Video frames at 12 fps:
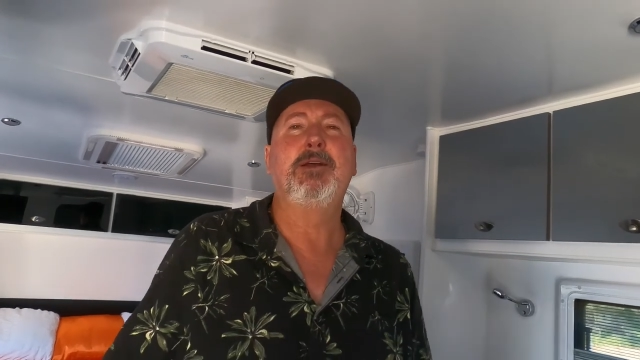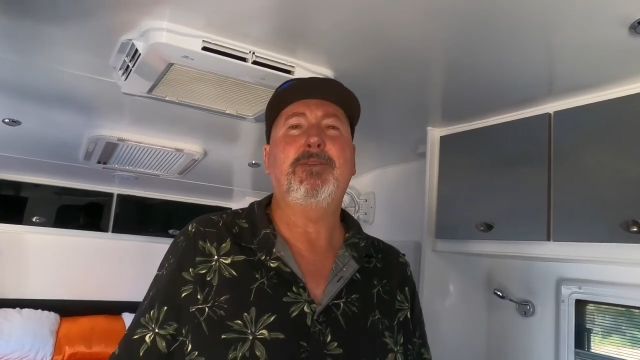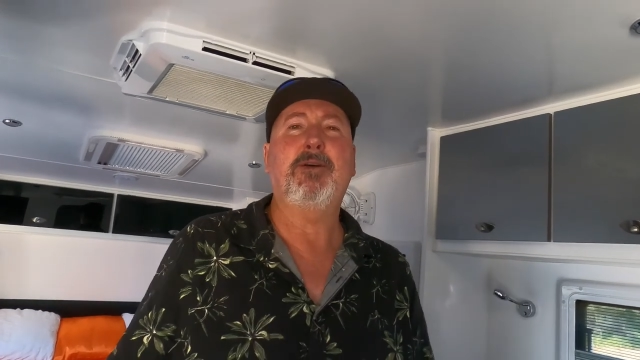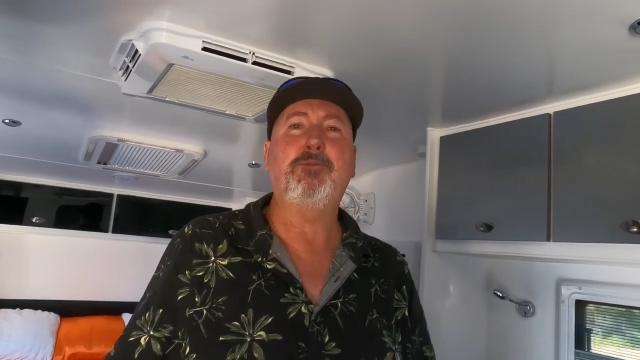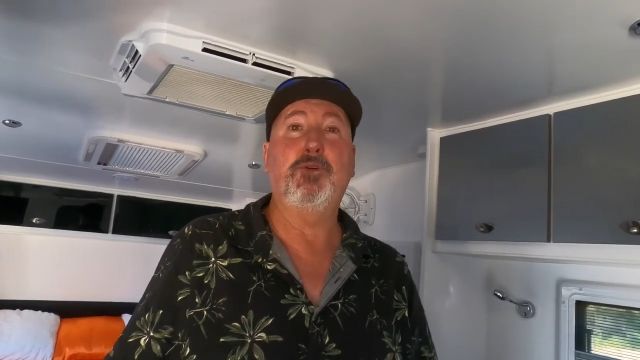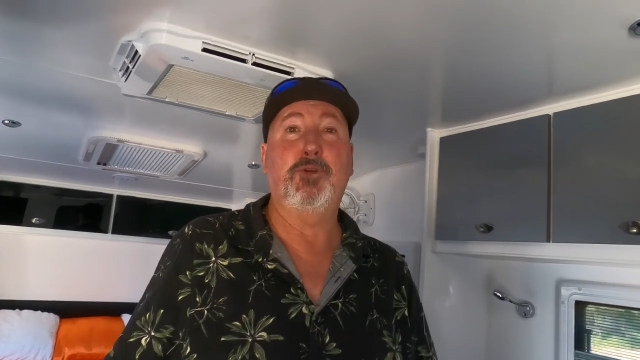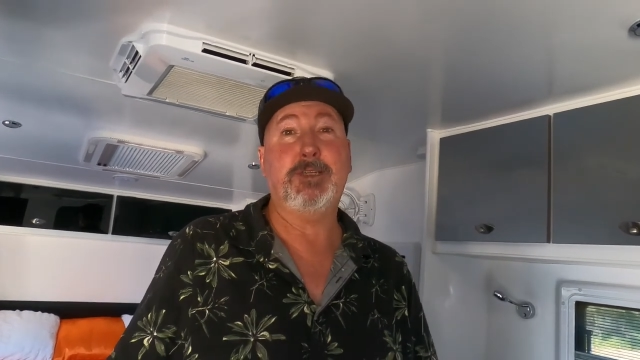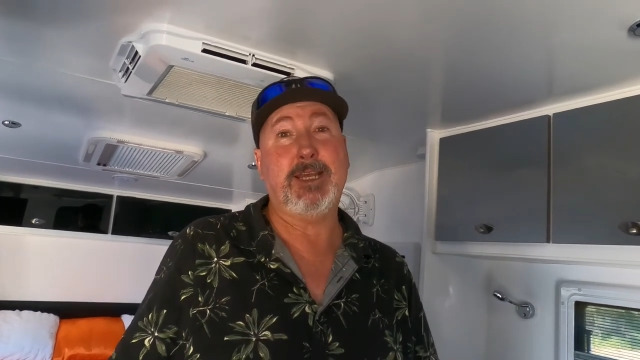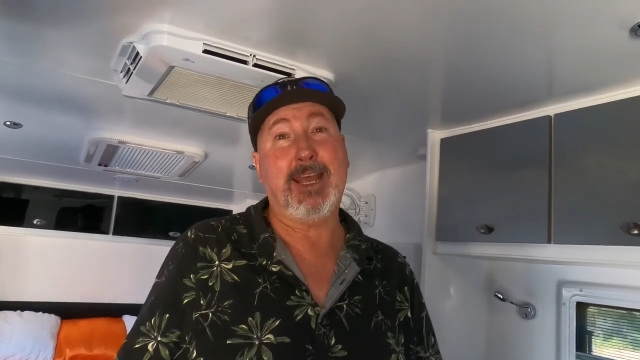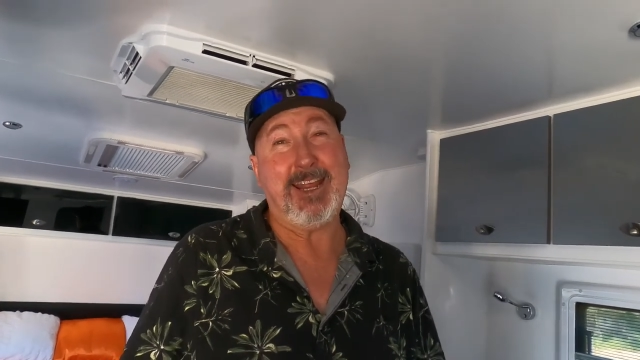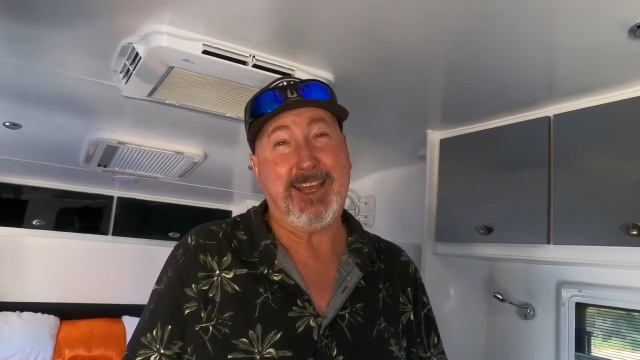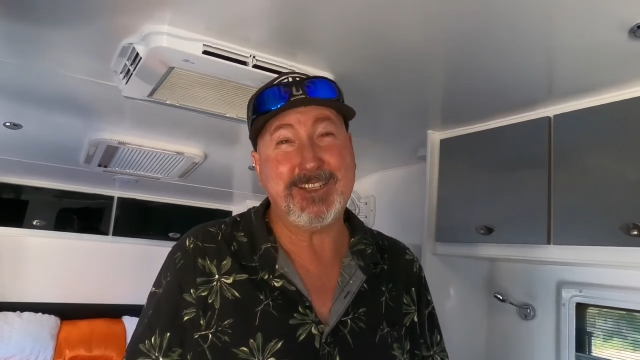They've brought a
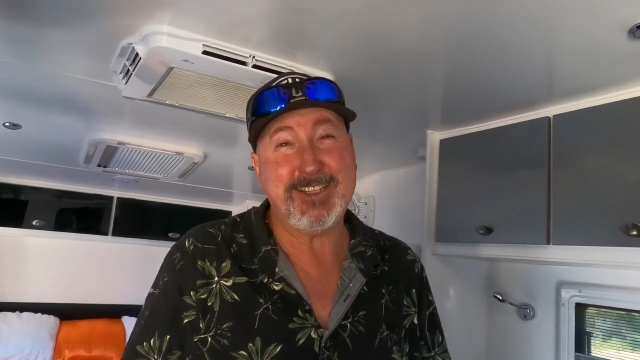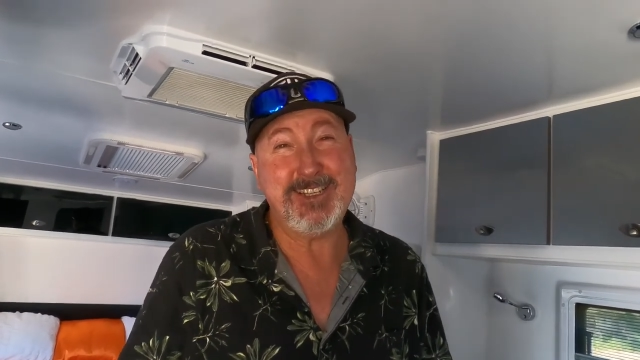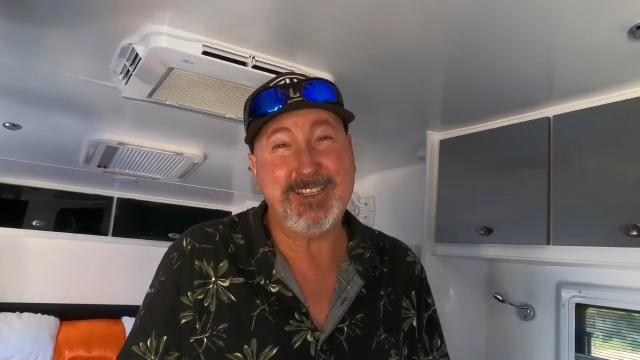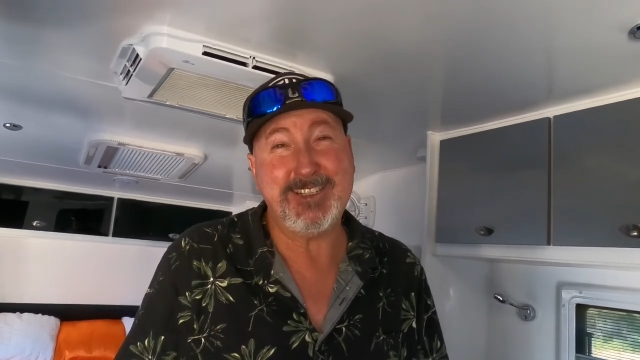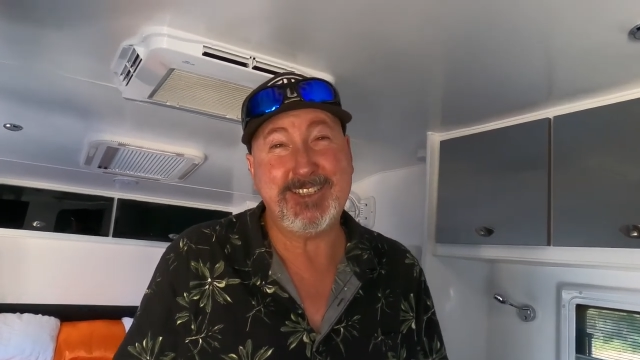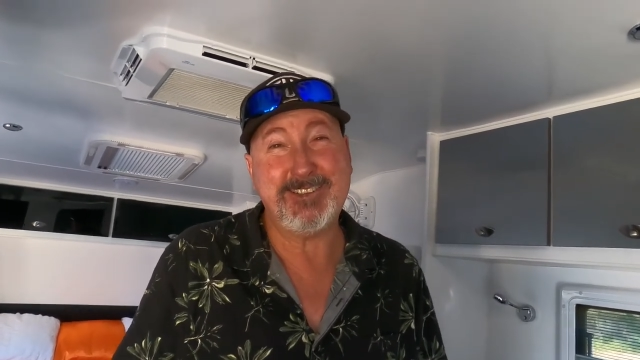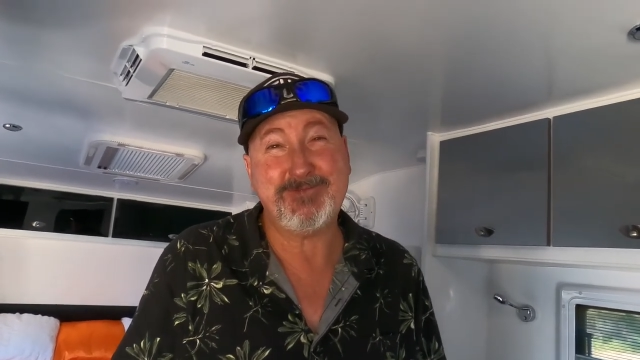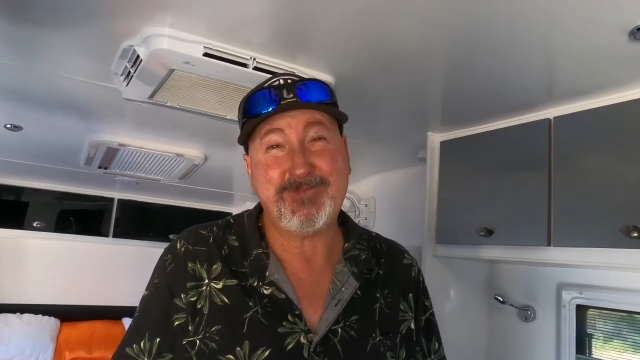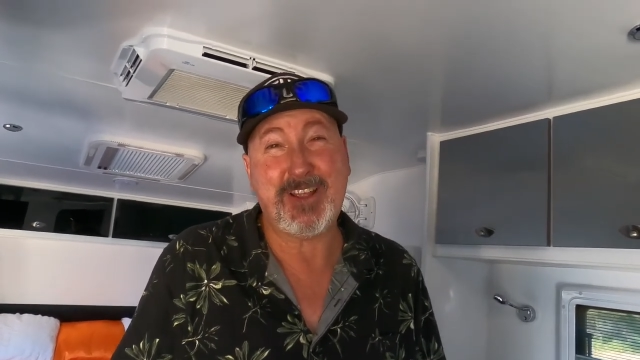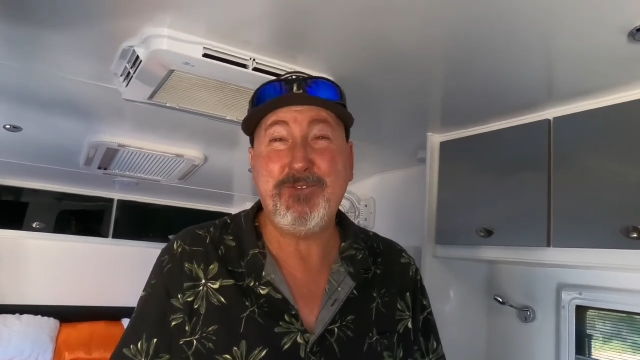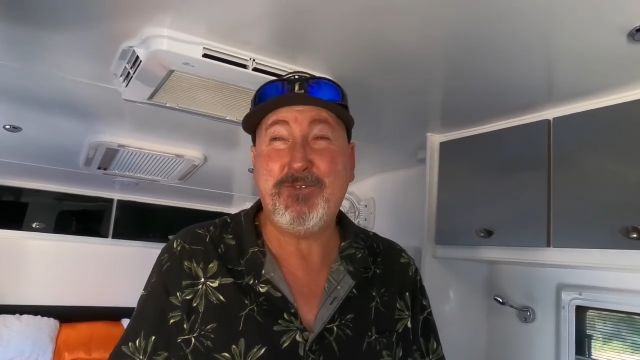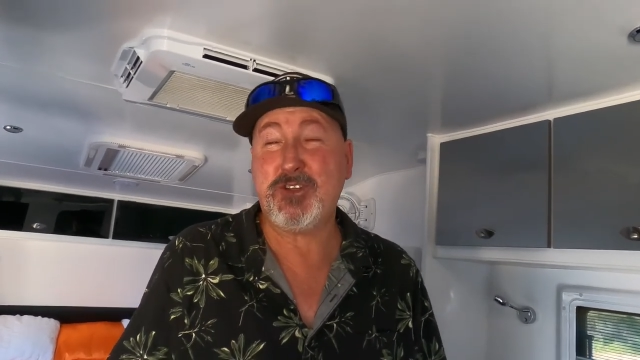10 out since
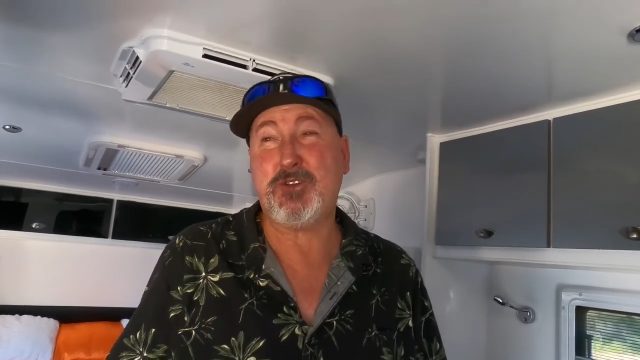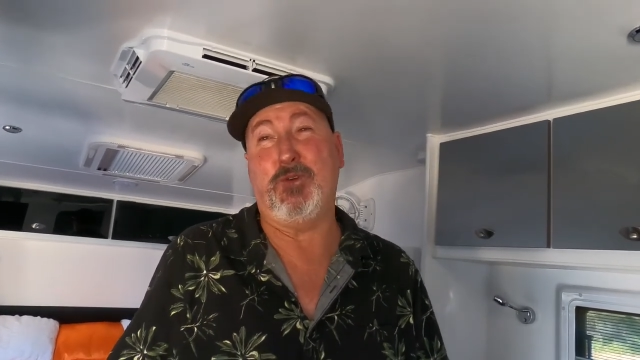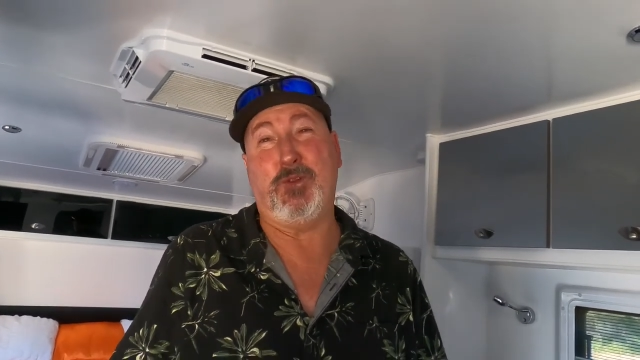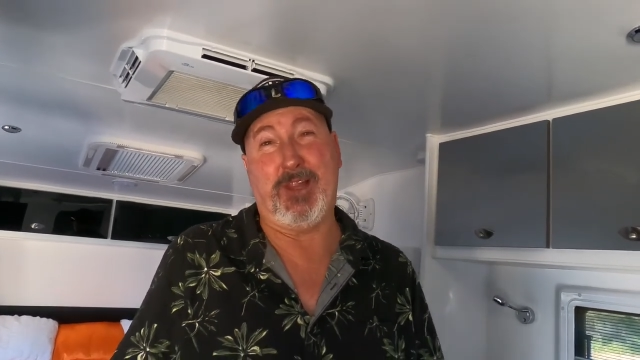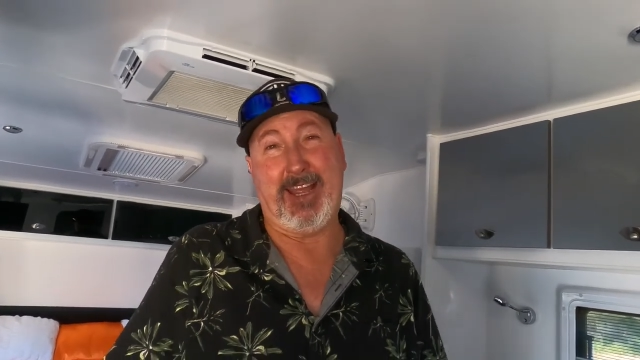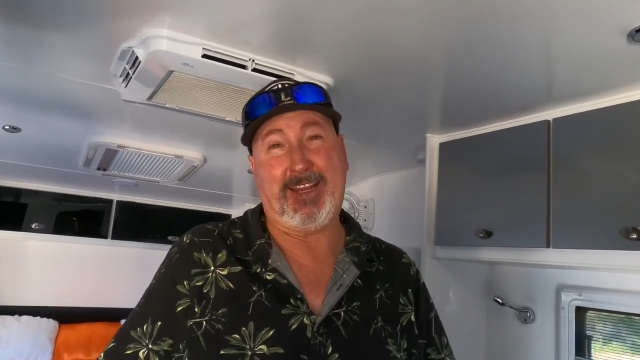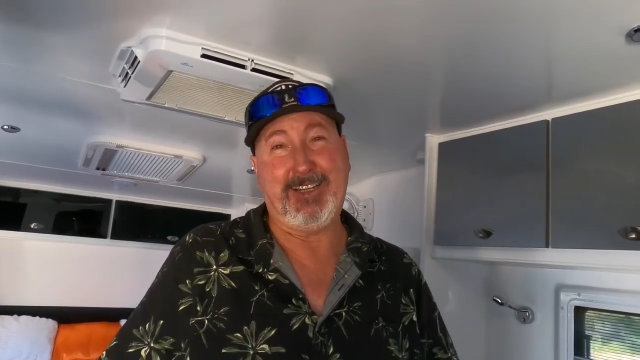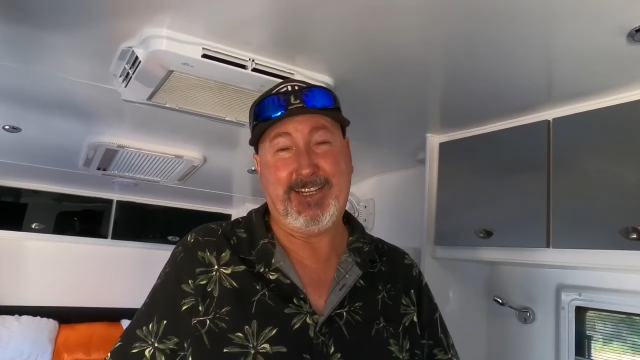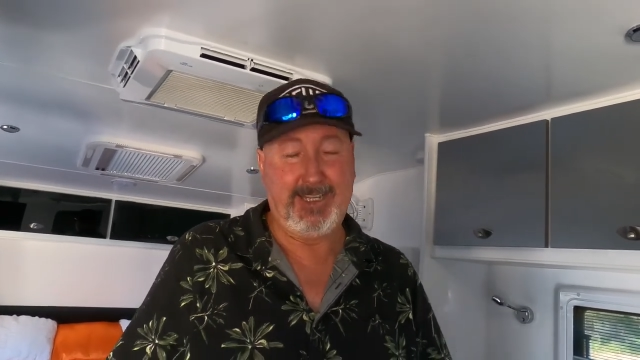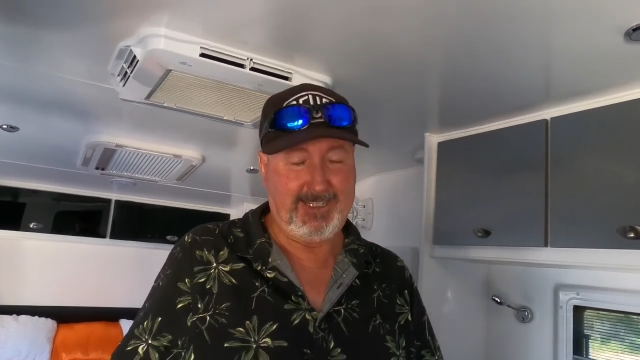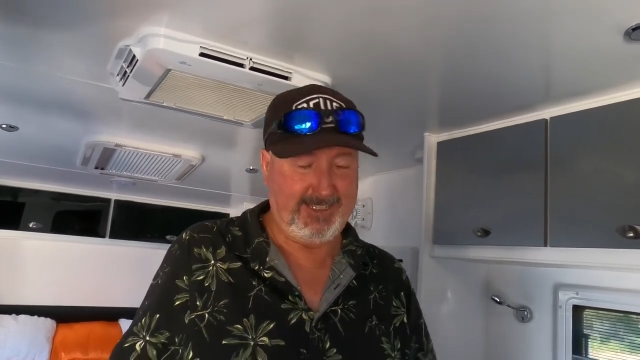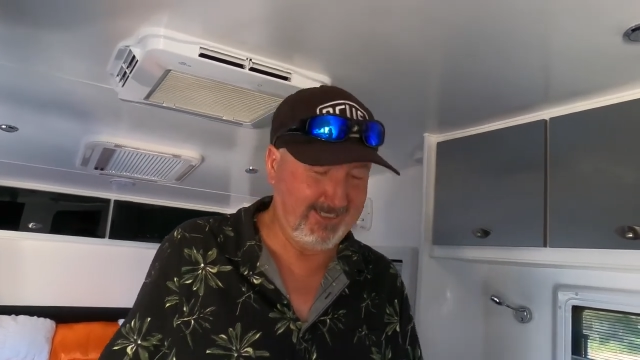and fixed all that.
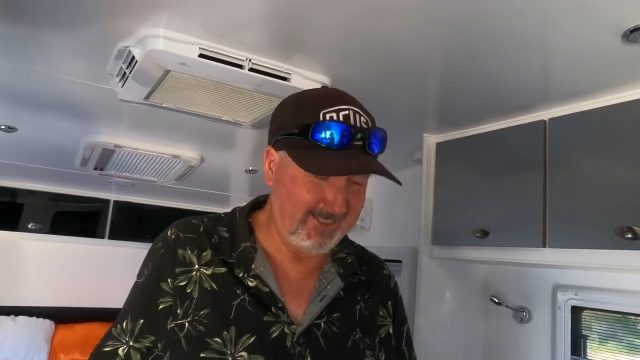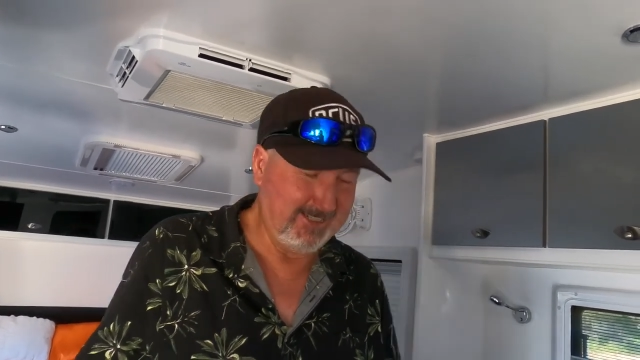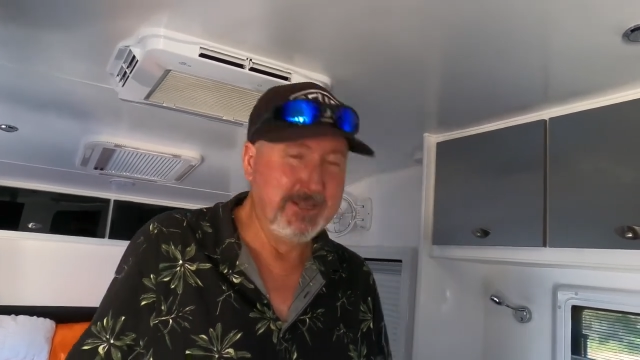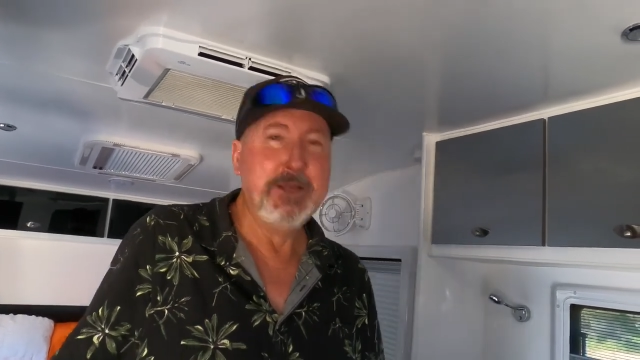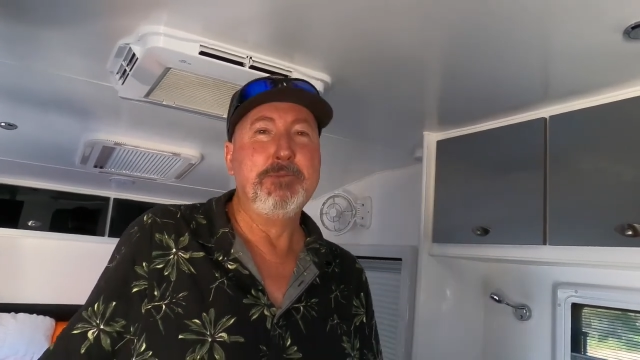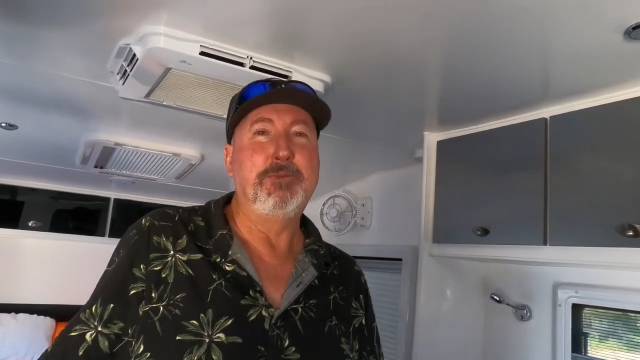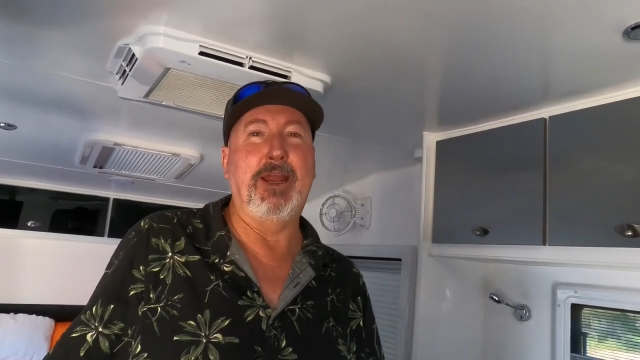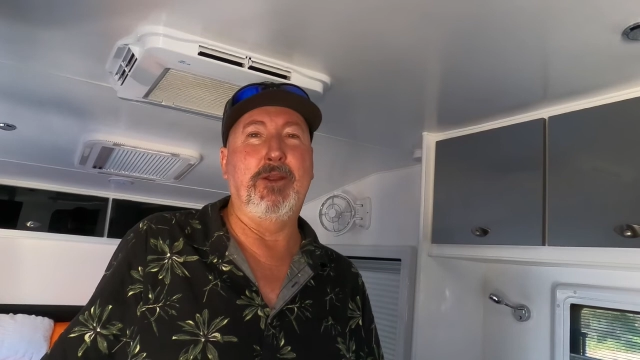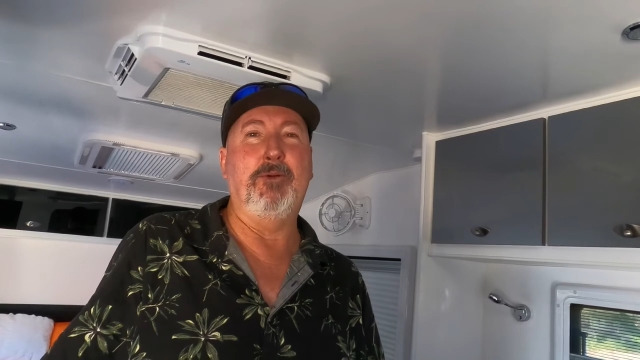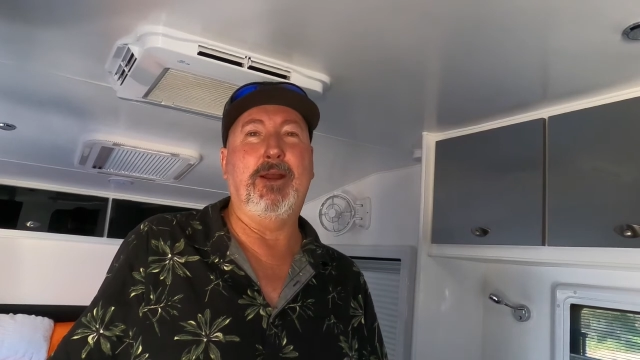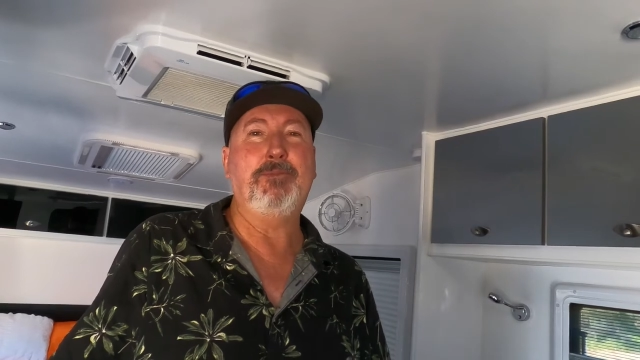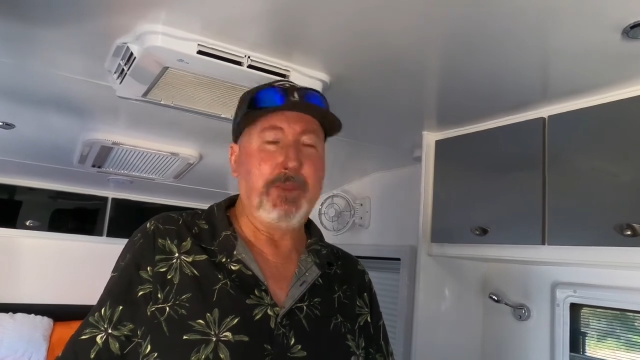But anyway,